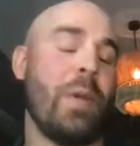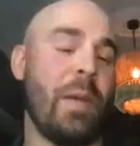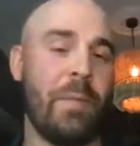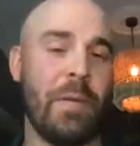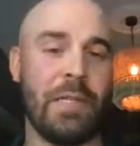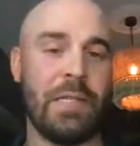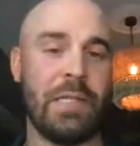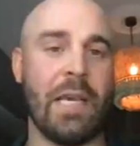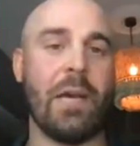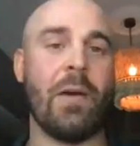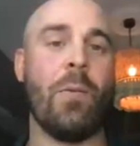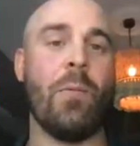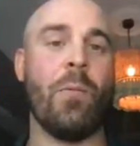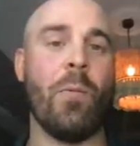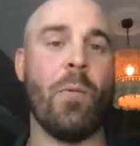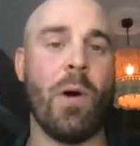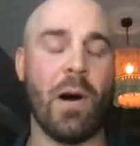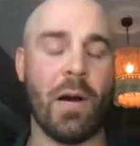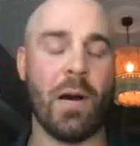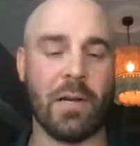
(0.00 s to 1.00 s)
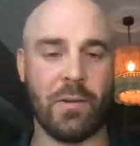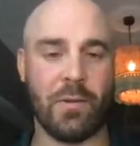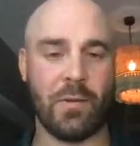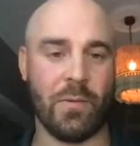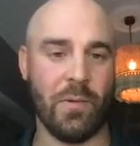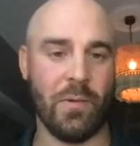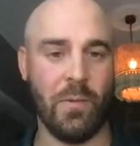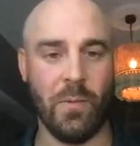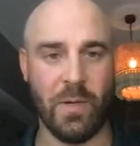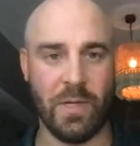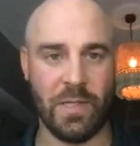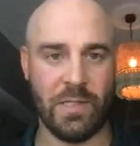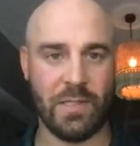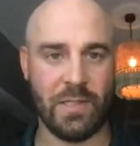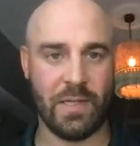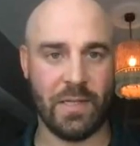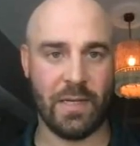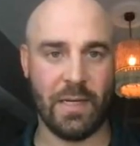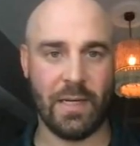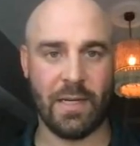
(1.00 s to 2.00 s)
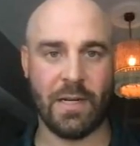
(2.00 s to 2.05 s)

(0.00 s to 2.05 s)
maybe take a walk through the woods,